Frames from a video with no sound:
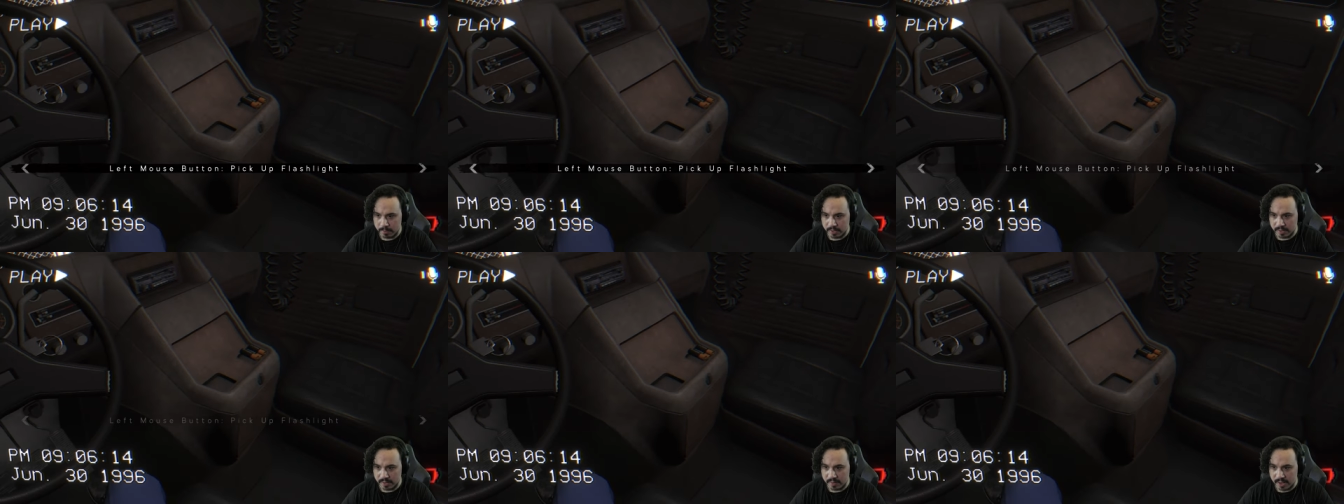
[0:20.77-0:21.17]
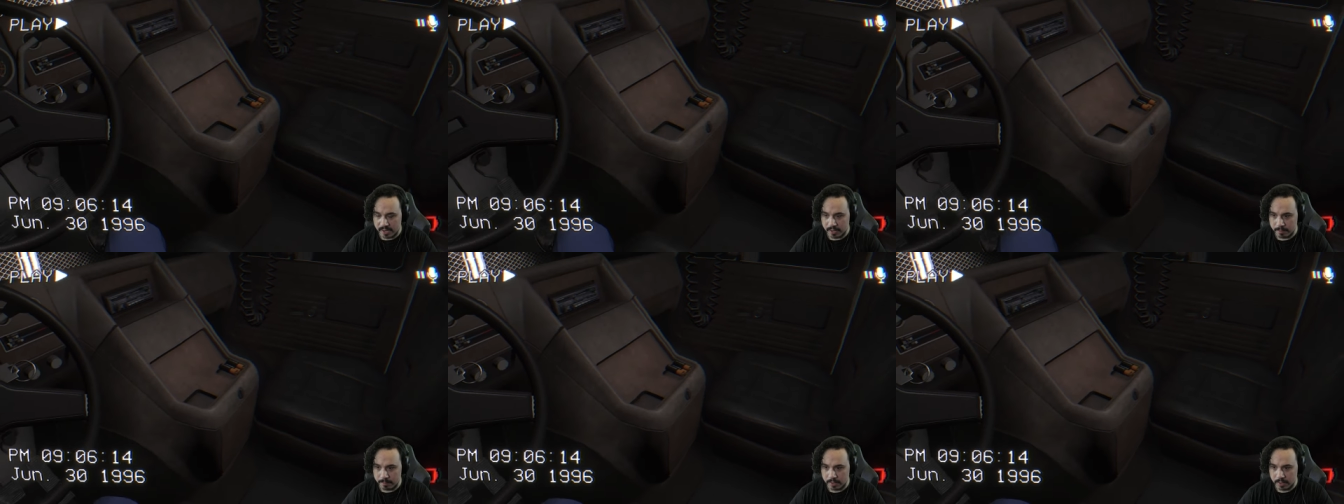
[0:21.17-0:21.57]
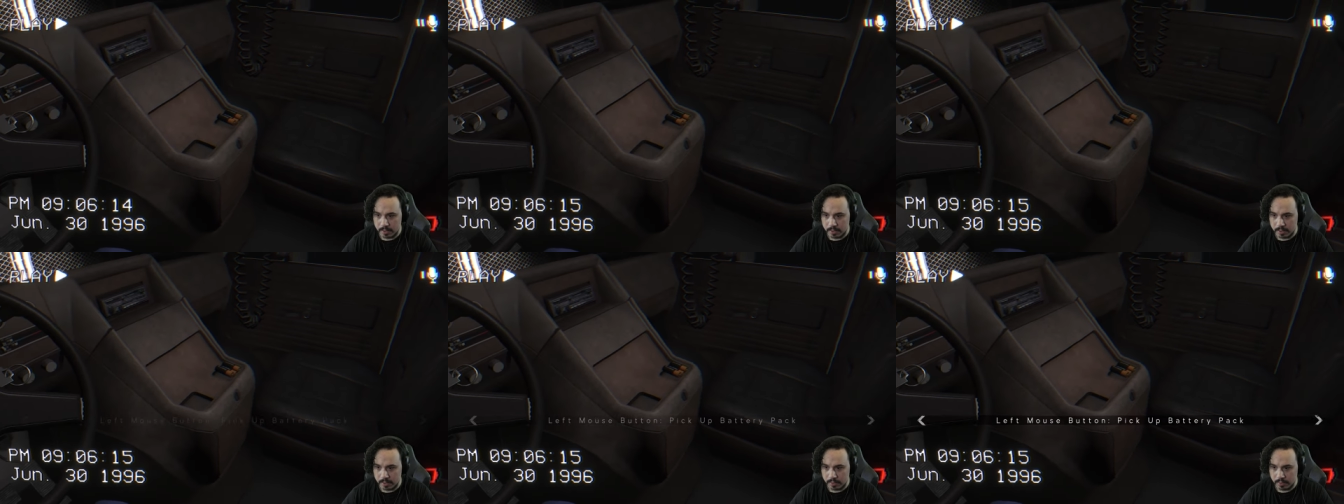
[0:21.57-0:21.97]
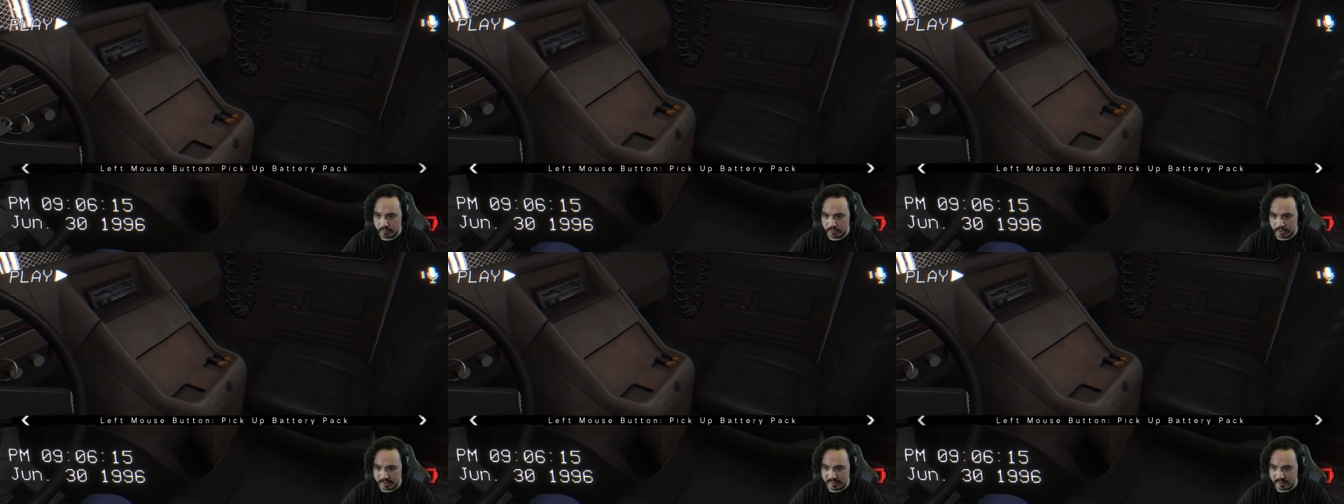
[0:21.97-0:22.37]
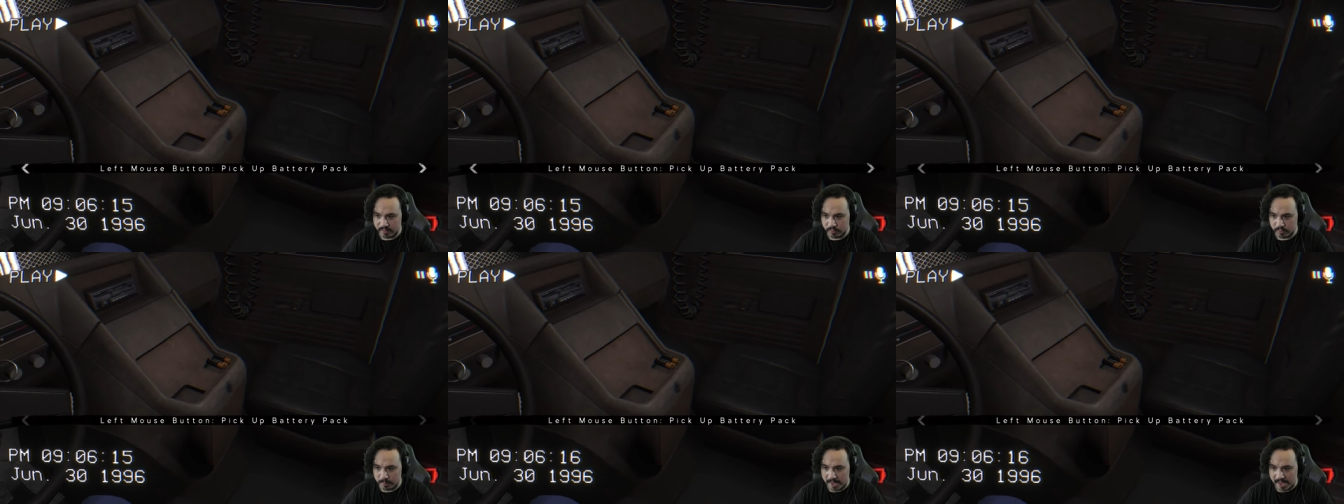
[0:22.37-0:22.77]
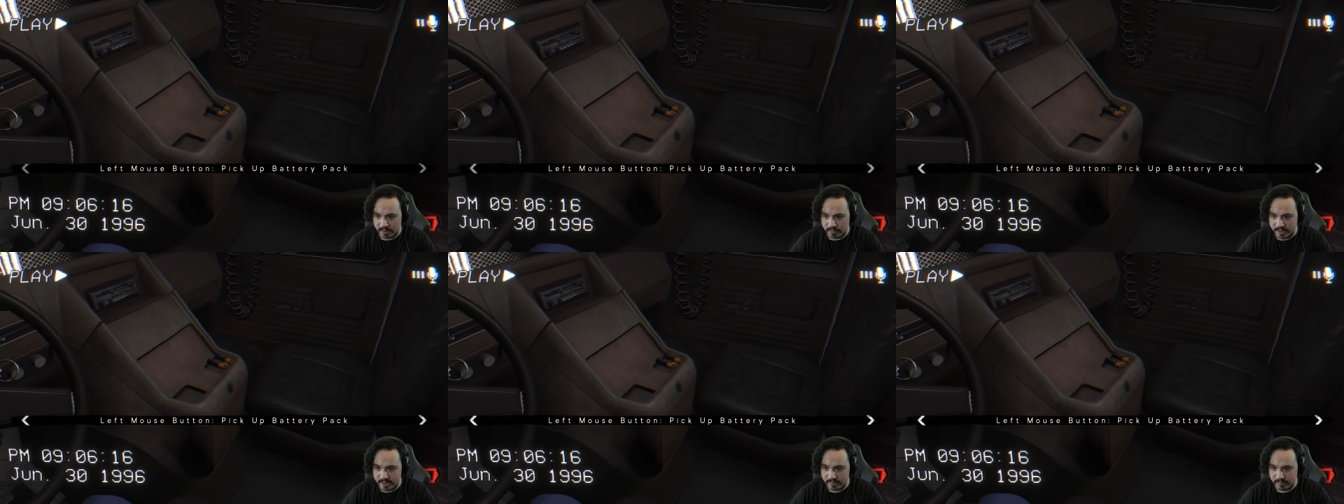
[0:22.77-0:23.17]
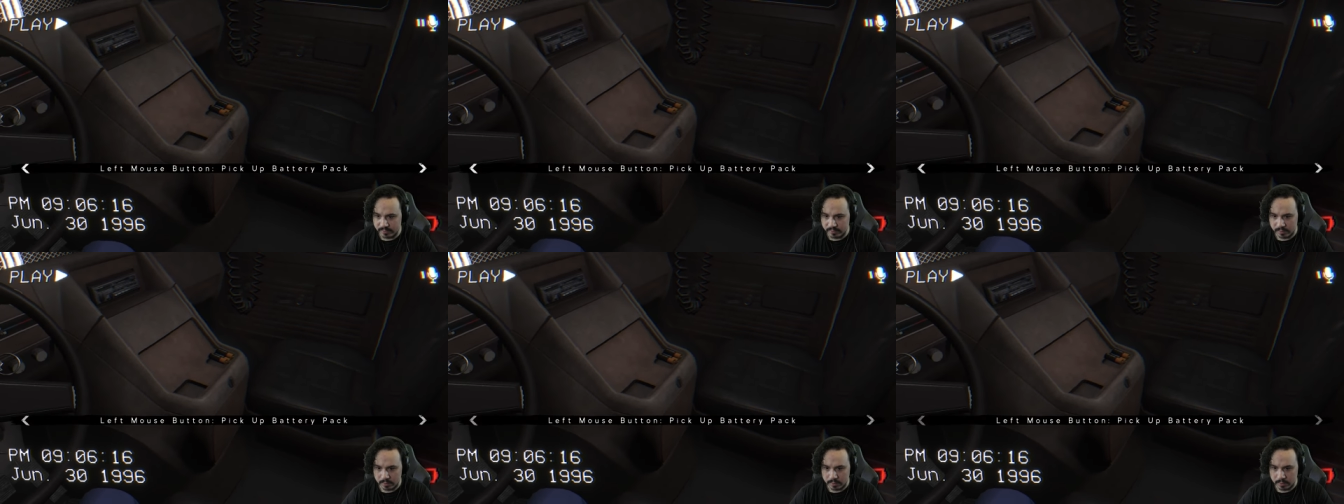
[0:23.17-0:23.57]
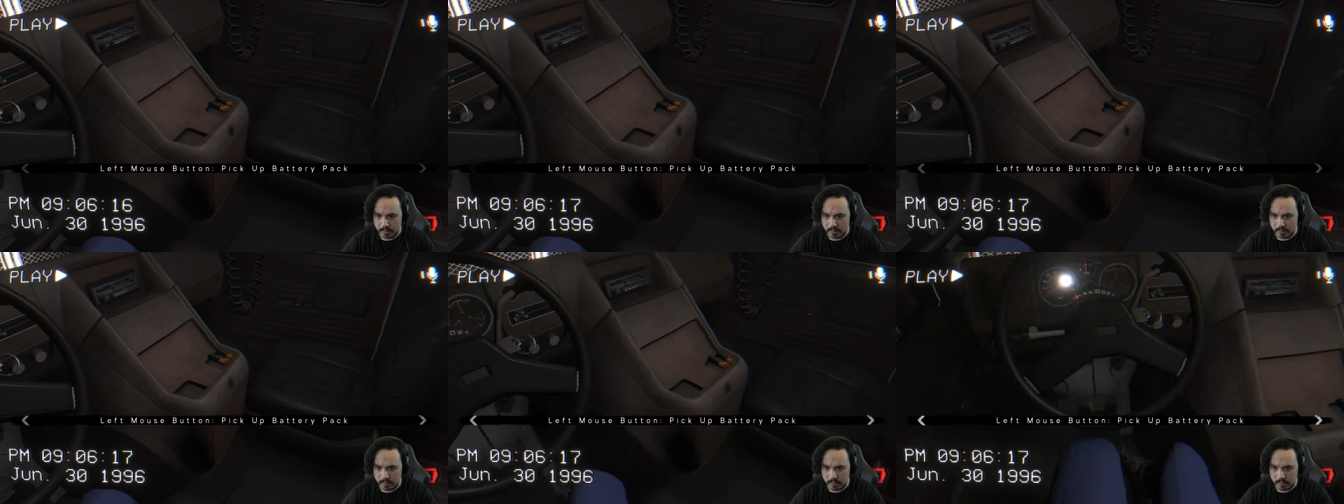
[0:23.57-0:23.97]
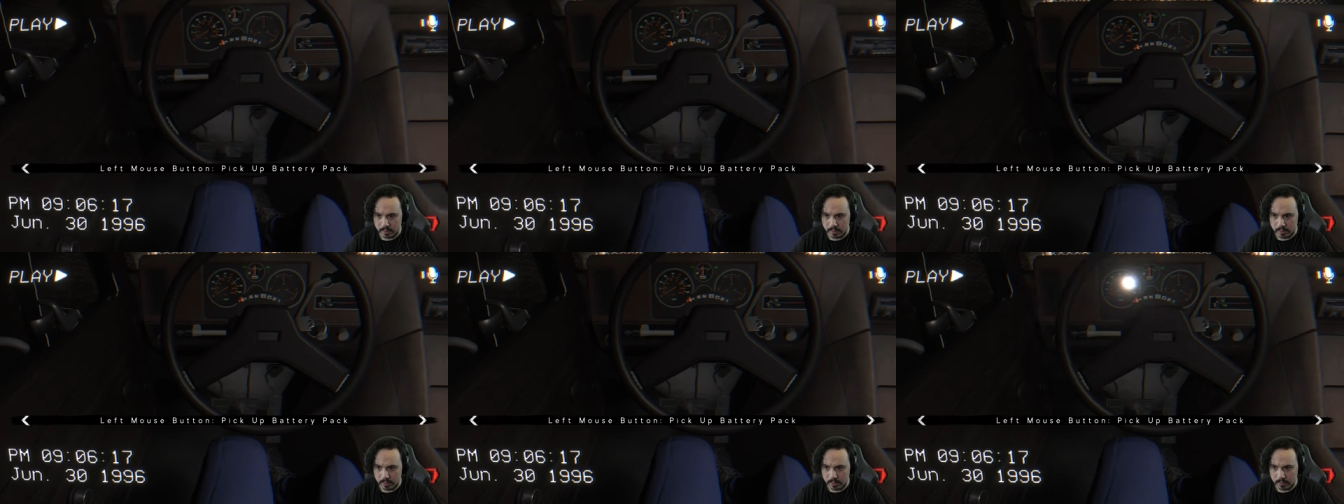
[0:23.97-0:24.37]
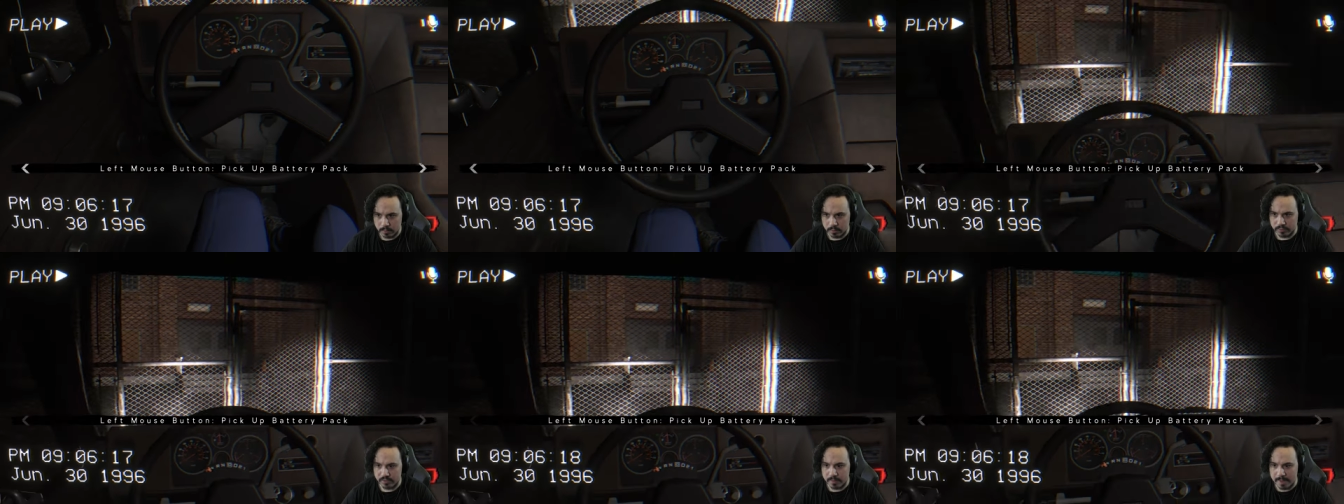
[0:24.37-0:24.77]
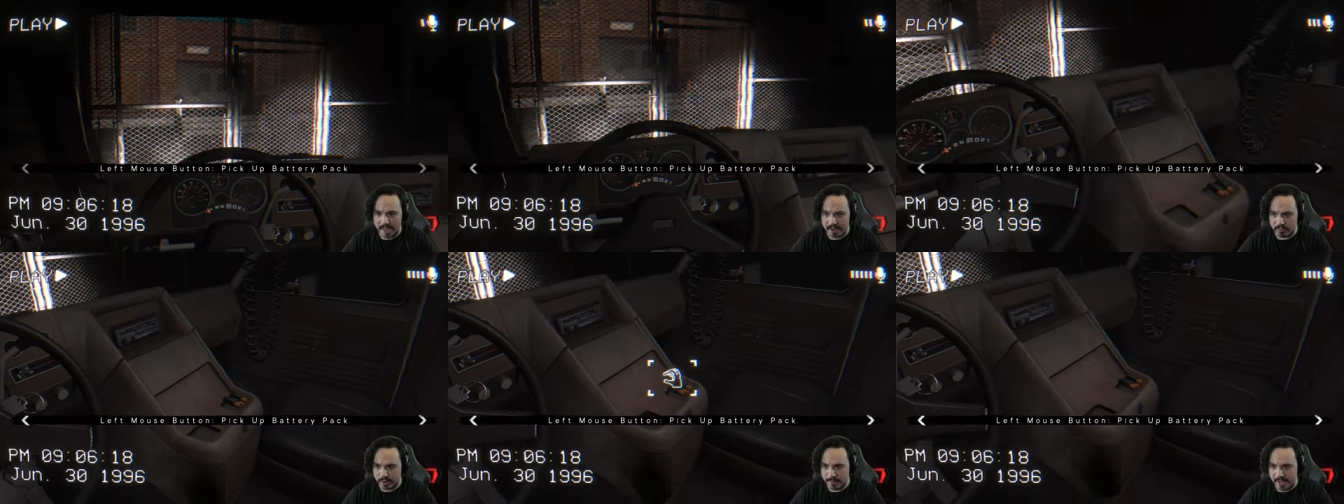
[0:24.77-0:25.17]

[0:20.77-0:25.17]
picking that up. Should I take those batteries? Where's the battery